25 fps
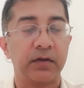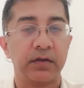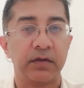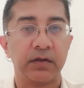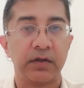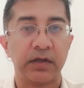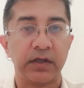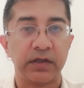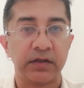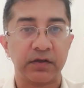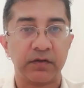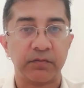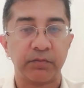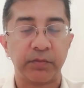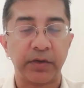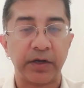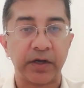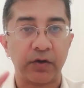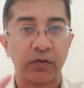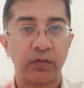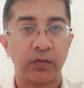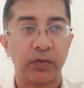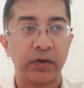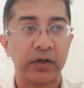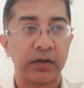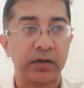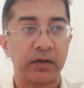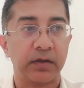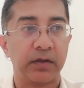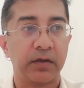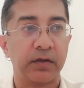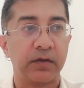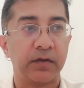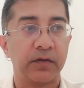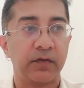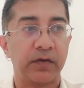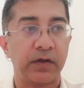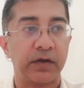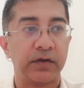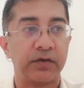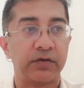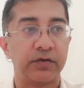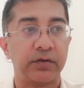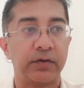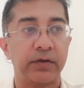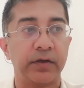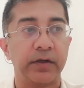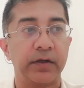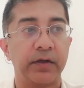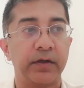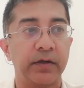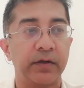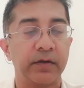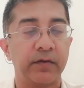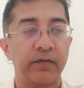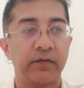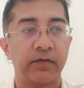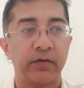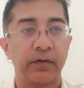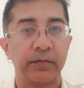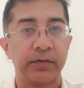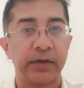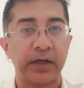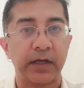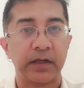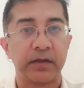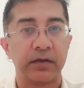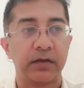They pick one centroid from that